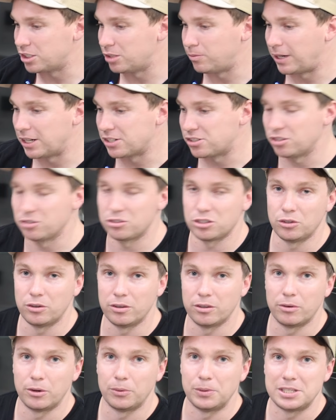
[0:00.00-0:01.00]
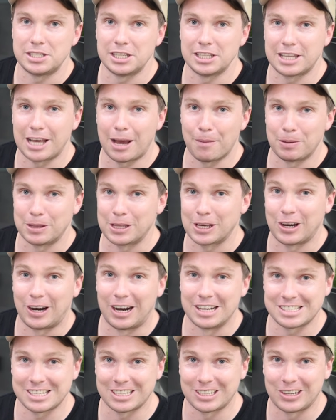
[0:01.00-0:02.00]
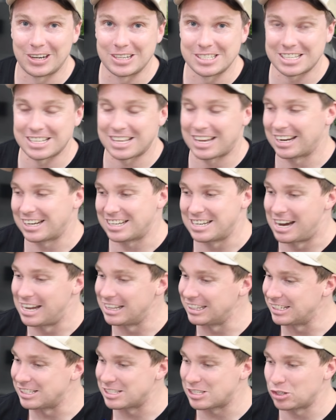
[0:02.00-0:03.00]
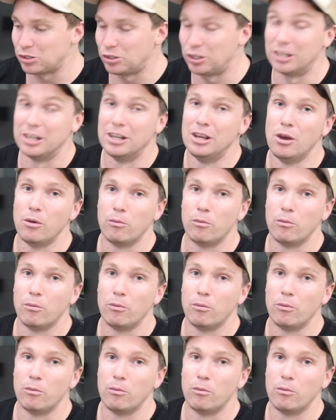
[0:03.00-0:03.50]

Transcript: much to do with it when we did that, but the guys at Lotus are like, nah, let's do it.